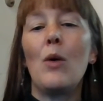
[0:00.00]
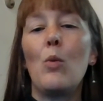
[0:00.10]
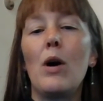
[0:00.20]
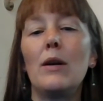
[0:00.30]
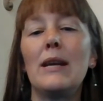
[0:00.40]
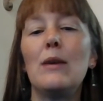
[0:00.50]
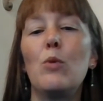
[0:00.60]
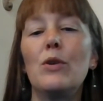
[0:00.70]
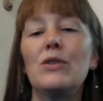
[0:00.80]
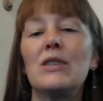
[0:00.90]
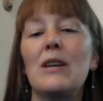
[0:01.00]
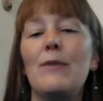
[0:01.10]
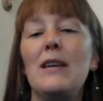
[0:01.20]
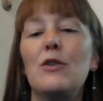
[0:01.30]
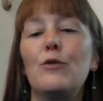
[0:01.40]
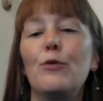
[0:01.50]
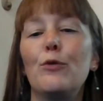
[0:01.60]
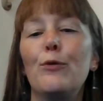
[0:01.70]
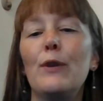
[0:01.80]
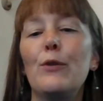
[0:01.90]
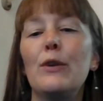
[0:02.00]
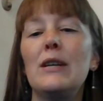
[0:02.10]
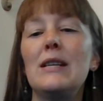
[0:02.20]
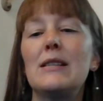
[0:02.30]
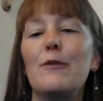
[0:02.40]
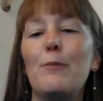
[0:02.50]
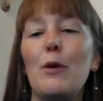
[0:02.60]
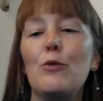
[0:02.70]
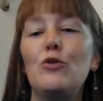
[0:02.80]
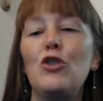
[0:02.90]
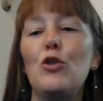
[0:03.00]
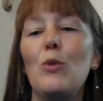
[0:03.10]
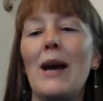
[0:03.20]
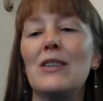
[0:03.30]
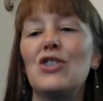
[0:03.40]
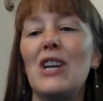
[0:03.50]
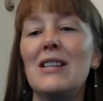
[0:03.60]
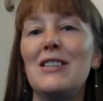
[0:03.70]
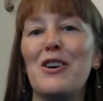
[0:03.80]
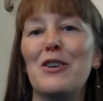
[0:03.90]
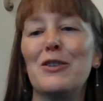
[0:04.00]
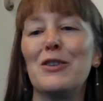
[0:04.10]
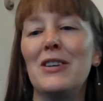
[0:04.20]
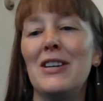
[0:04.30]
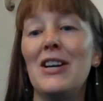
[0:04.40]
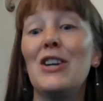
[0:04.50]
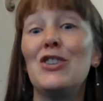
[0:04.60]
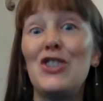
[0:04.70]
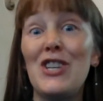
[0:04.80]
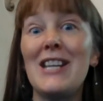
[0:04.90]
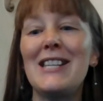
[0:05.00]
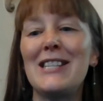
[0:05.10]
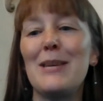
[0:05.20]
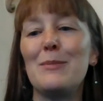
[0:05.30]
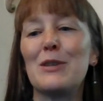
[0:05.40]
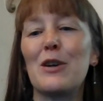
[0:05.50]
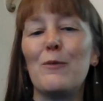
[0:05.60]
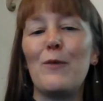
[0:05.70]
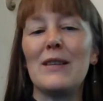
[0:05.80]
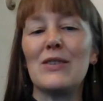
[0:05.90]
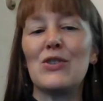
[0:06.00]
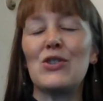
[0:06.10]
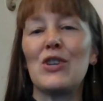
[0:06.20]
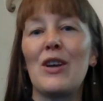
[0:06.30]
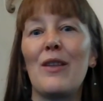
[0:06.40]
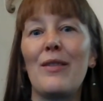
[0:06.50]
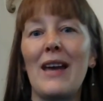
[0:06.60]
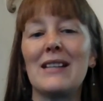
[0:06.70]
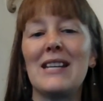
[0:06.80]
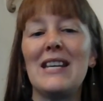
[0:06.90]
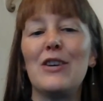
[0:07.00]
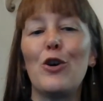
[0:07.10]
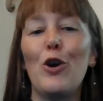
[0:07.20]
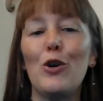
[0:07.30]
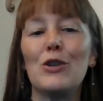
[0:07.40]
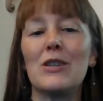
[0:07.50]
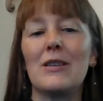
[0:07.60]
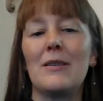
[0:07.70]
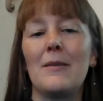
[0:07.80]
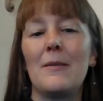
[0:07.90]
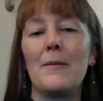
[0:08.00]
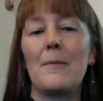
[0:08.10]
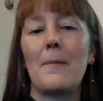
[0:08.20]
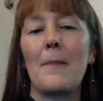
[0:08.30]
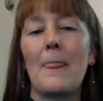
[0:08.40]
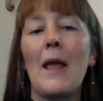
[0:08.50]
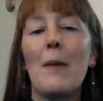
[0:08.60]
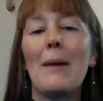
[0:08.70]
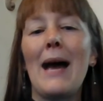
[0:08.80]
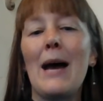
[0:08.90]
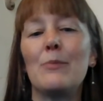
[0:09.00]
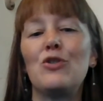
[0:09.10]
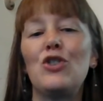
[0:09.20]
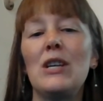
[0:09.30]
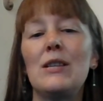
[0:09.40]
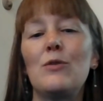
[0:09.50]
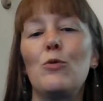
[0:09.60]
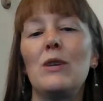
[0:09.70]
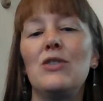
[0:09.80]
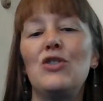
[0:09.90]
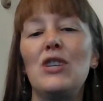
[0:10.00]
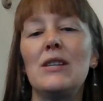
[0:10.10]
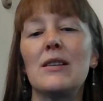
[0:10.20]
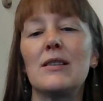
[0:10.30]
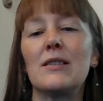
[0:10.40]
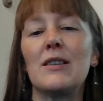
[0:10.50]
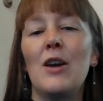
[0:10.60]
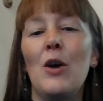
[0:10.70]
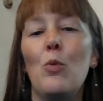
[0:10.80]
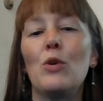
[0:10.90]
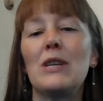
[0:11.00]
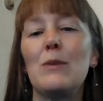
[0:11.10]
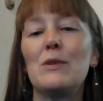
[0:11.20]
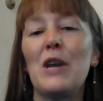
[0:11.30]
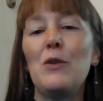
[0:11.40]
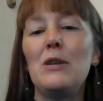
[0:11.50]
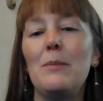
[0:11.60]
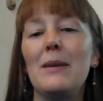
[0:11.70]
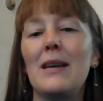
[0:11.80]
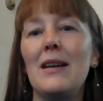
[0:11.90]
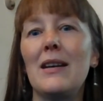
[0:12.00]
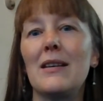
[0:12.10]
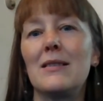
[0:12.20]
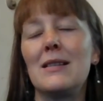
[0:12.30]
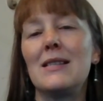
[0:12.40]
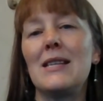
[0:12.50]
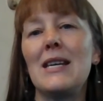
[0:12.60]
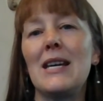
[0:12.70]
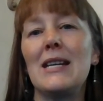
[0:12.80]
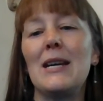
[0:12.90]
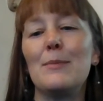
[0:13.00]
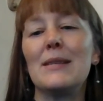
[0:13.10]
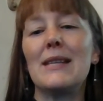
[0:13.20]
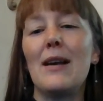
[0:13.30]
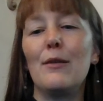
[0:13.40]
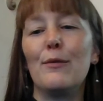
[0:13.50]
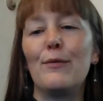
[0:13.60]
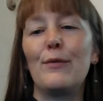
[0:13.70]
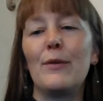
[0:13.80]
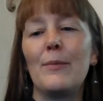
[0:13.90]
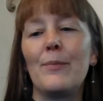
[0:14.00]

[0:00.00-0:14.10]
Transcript: While he wondered if he could fulfill the needs of both Jew and Gentile, she seemed convinced that he could. Perhaps she saw in Jesus what he was only beginning to see in himself.